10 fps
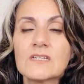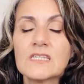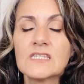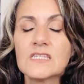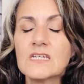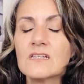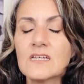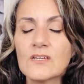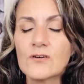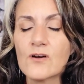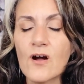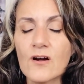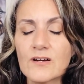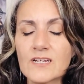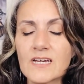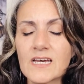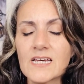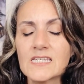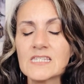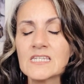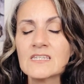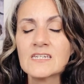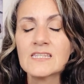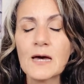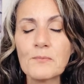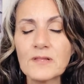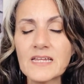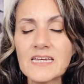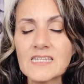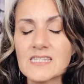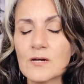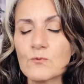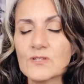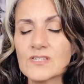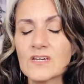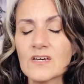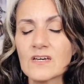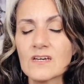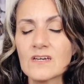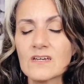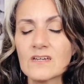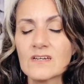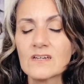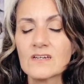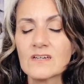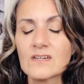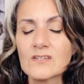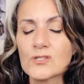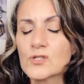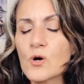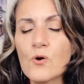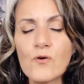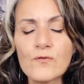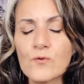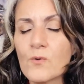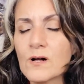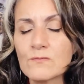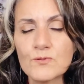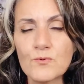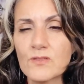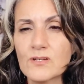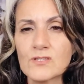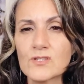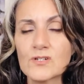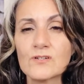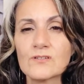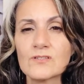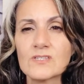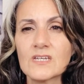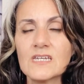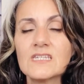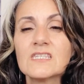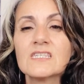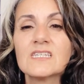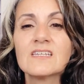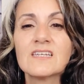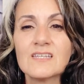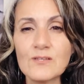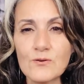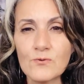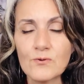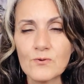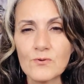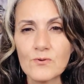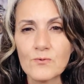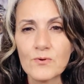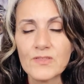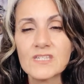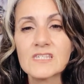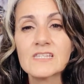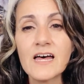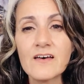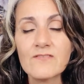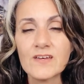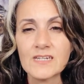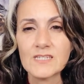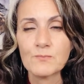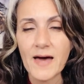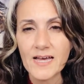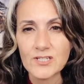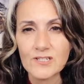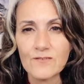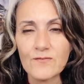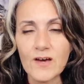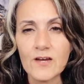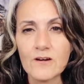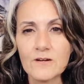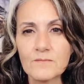sealing your heart, sealing that place that was so overwhelmed with concerns. He's sealing you with his love and his passionate fire.